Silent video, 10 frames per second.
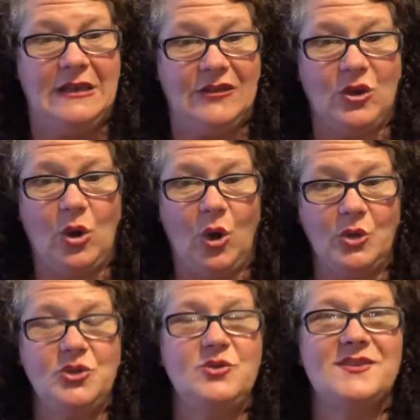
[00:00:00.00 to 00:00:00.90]
the goal
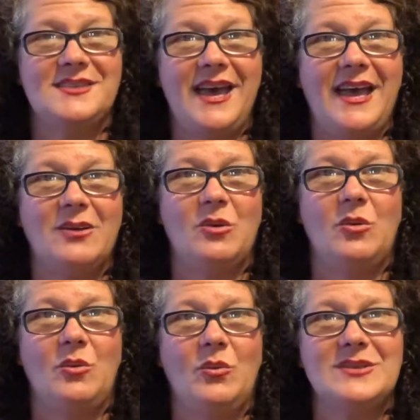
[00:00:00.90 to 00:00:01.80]
you set
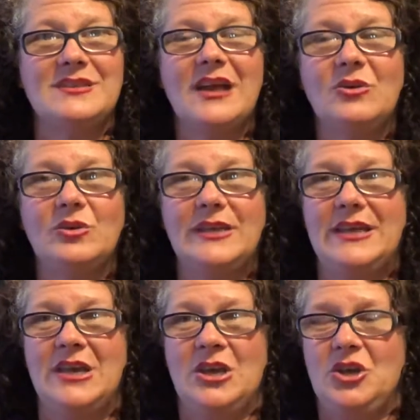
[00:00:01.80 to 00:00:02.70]
was not only,